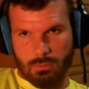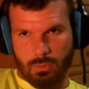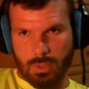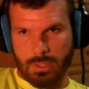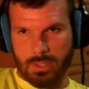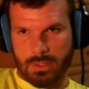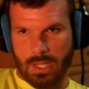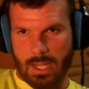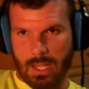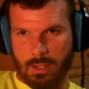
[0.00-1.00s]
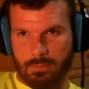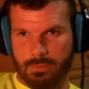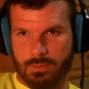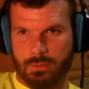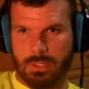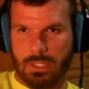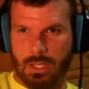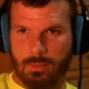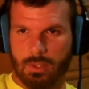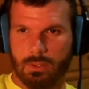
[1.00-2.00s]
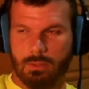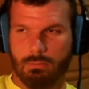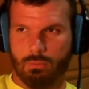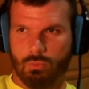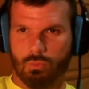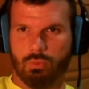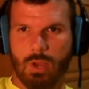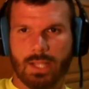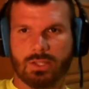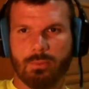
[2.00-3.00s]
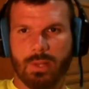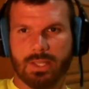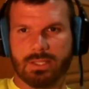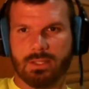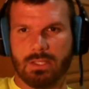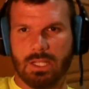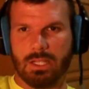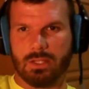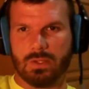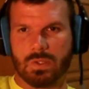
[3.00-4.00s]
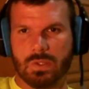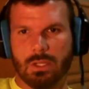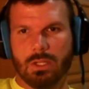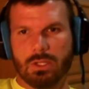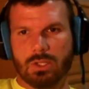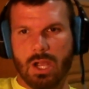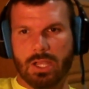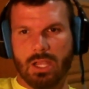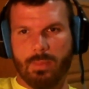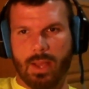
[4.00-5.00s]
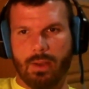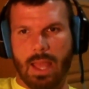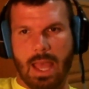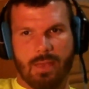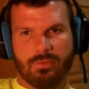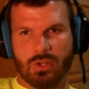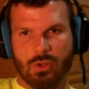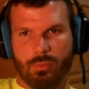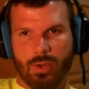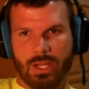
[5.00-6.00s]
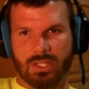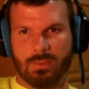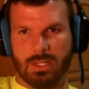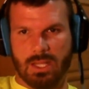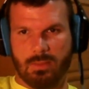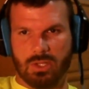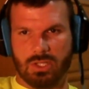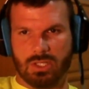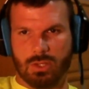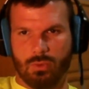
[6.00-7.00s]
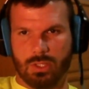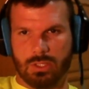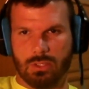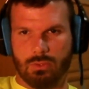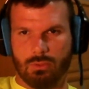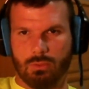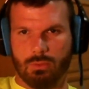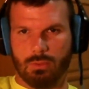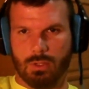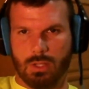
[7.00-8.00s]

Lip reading: What does after damage? Right, so plasticity is talking about after your brain's been damaged, it's going to